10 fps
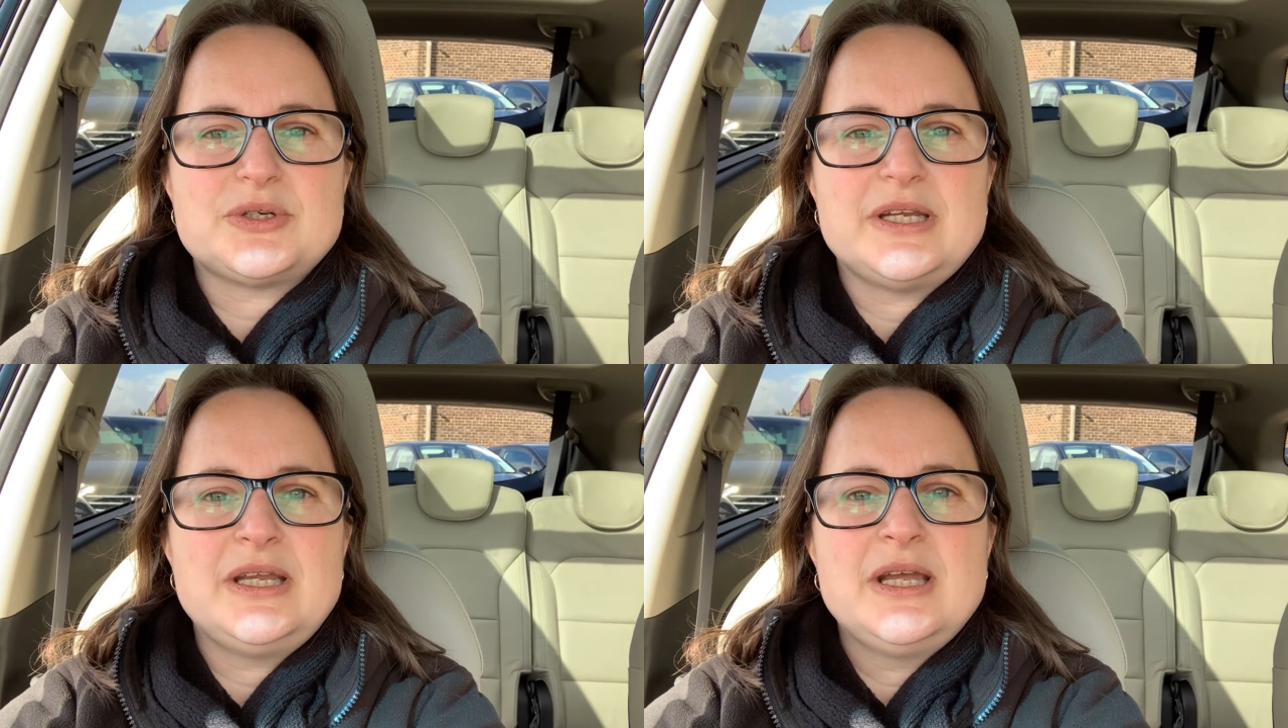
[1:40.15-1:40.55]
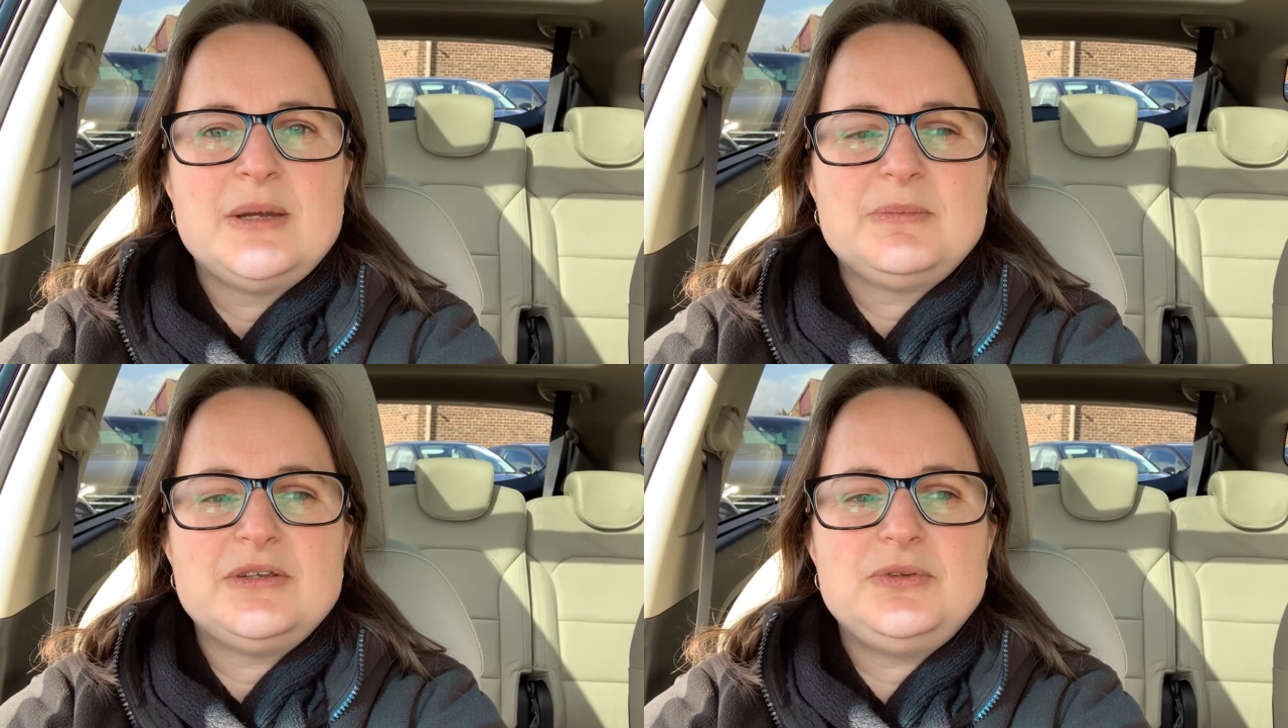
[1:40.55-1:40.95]
But
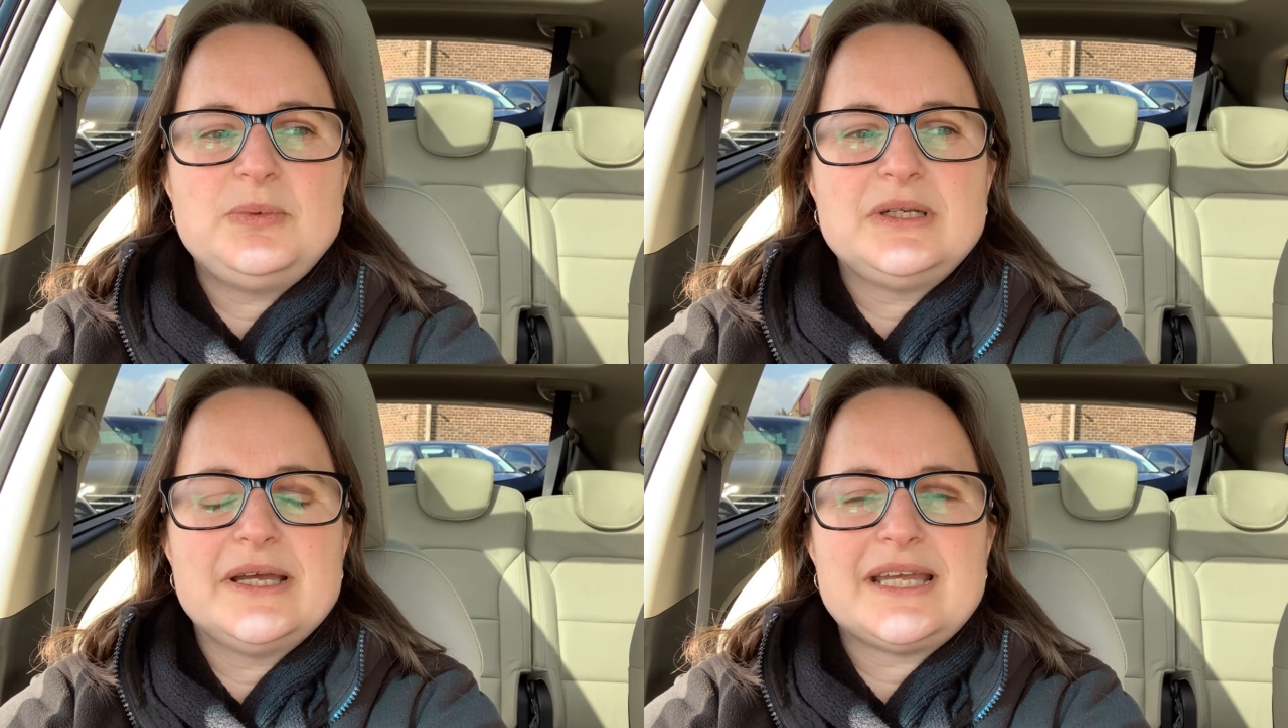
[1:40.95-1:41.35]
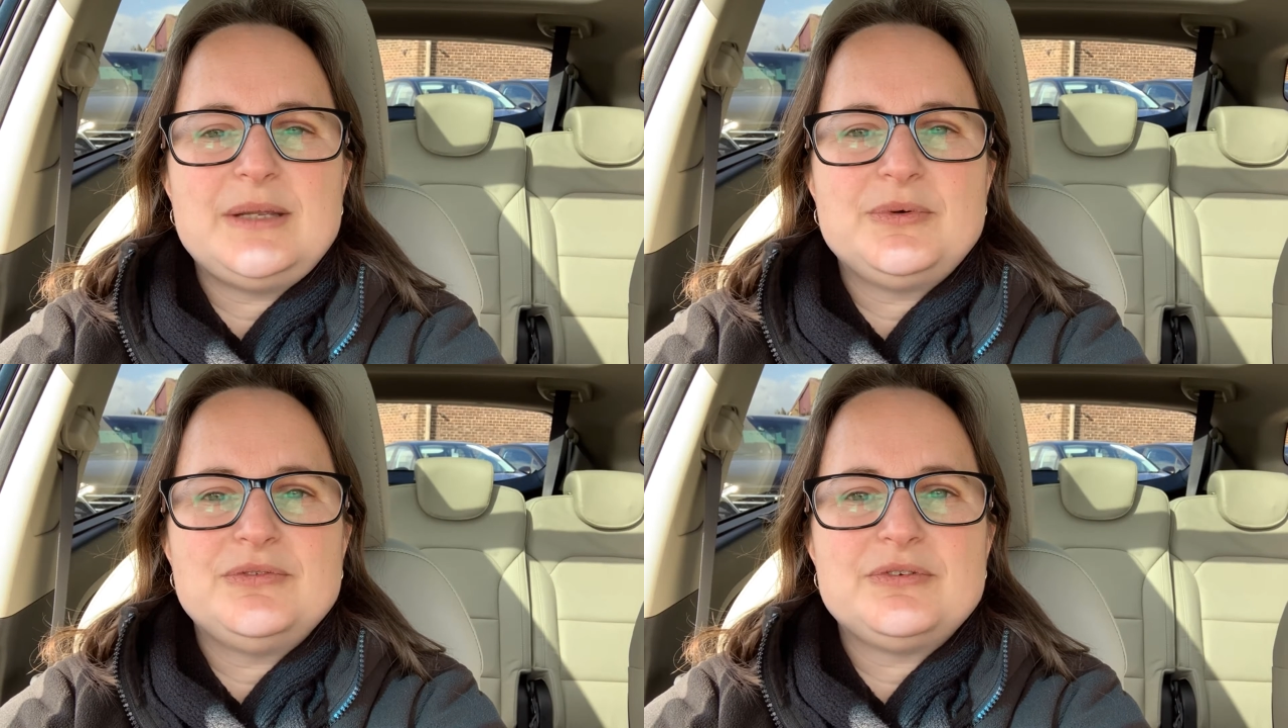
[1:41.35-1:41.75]
if you would like any more
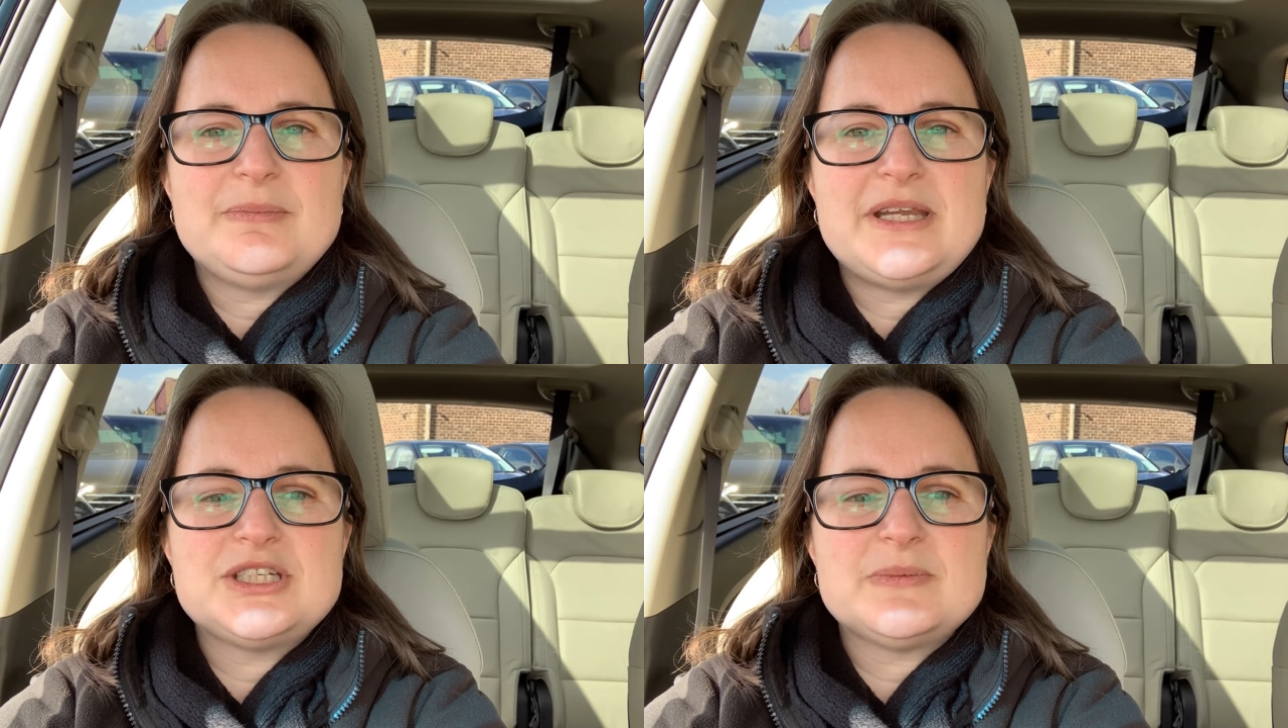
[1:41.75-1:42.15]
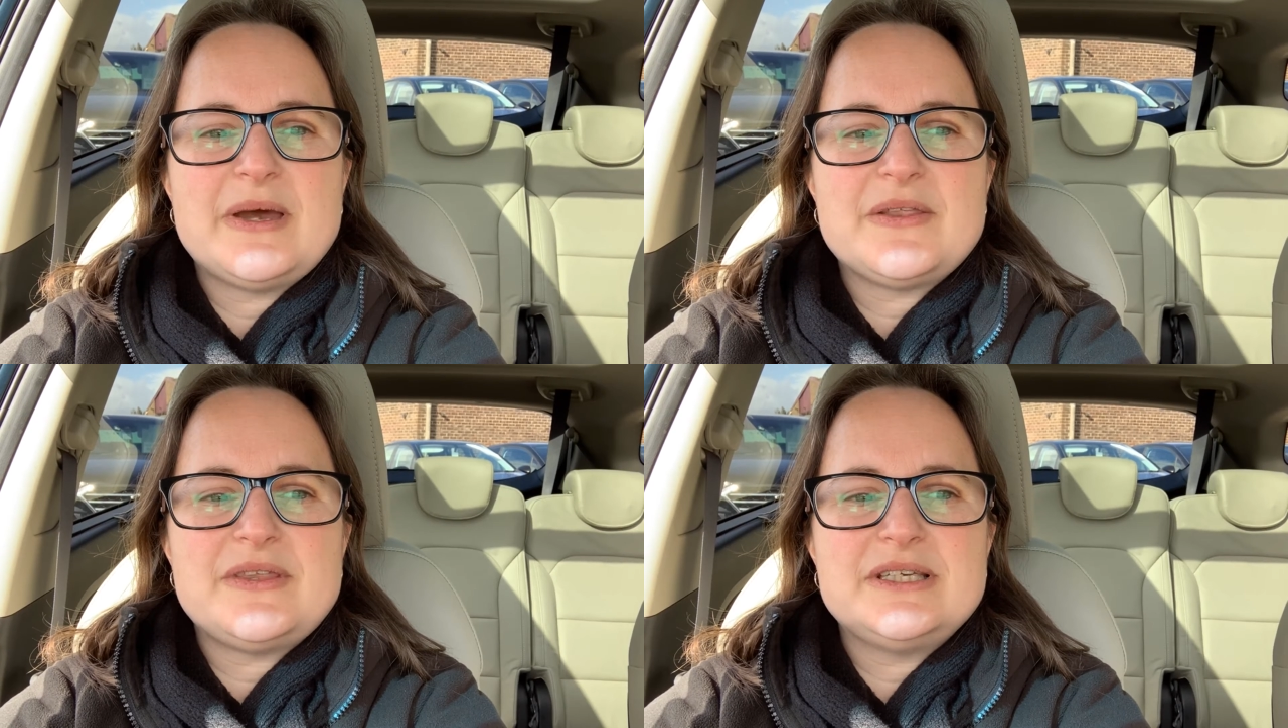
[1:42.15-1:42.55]
information about
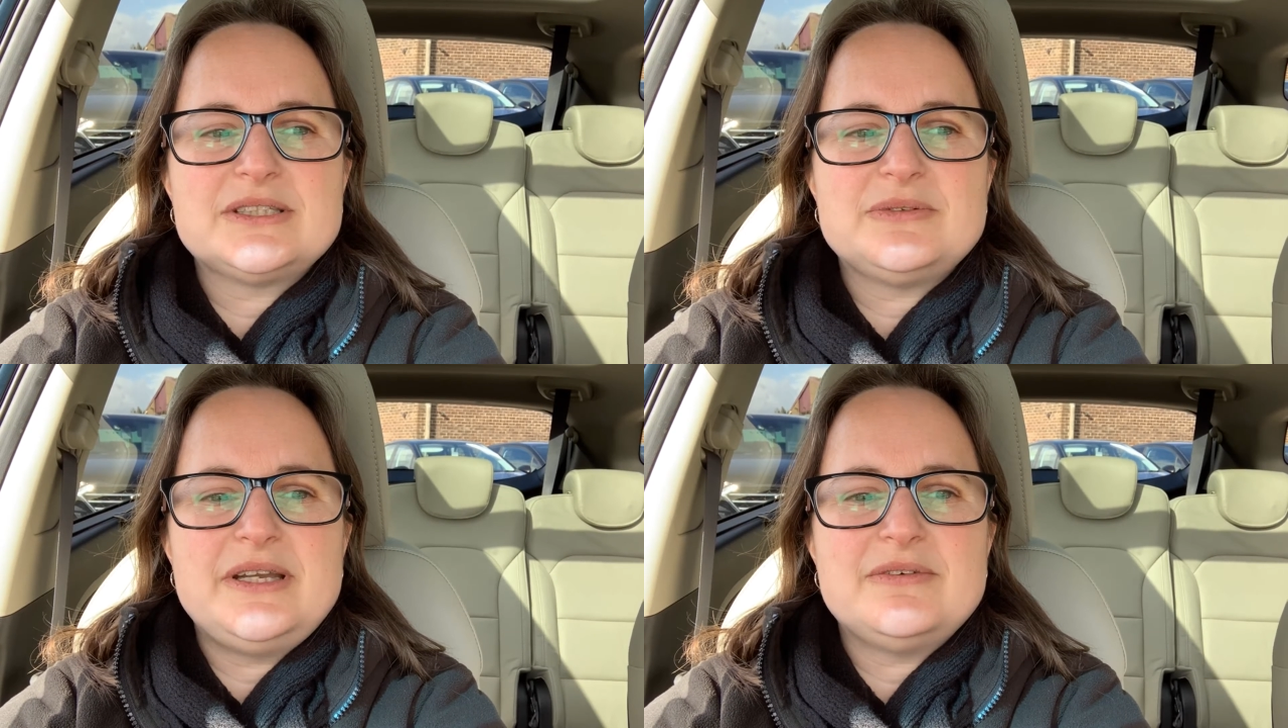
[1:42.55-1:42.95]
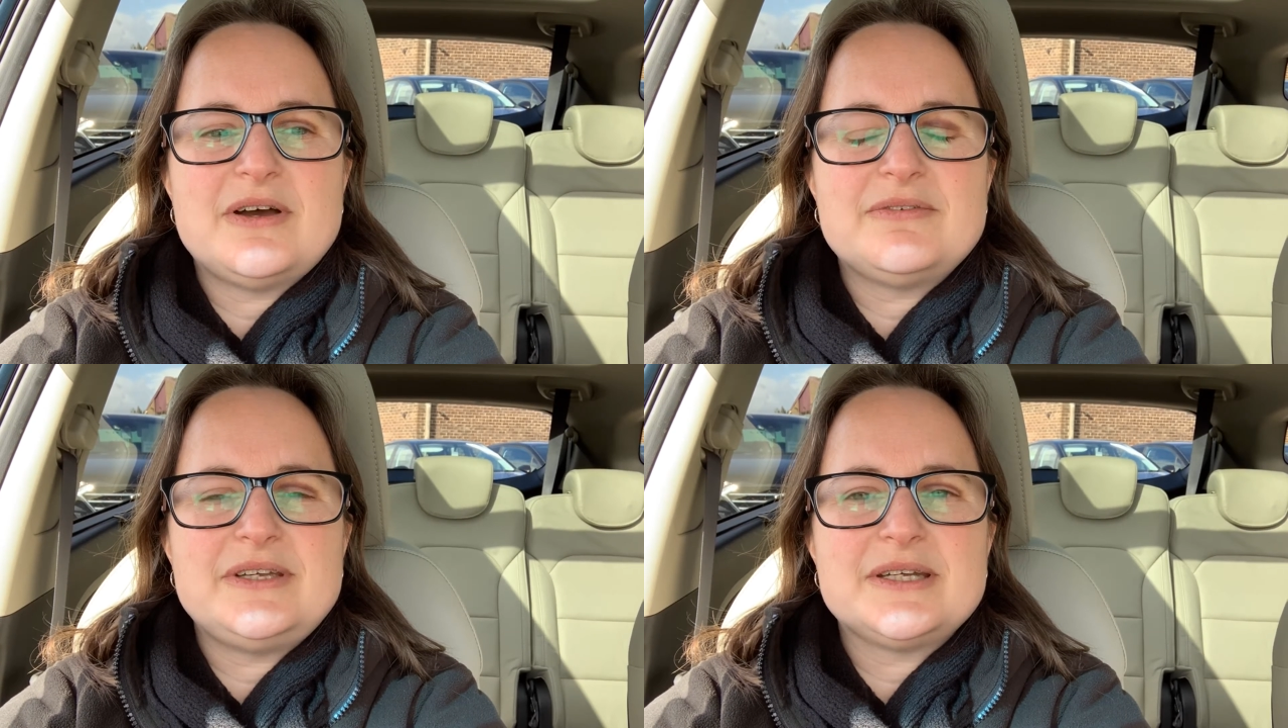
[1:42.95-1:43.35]
this or any of our
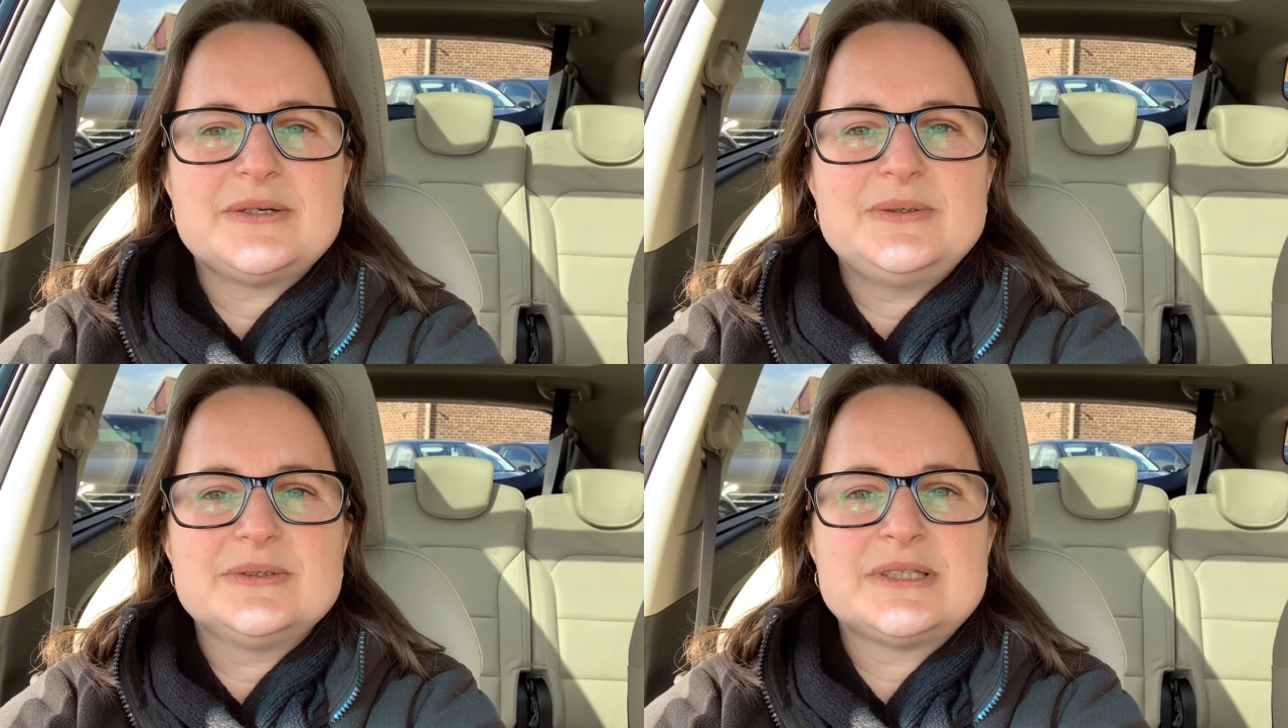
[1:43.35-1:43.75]
vehicles,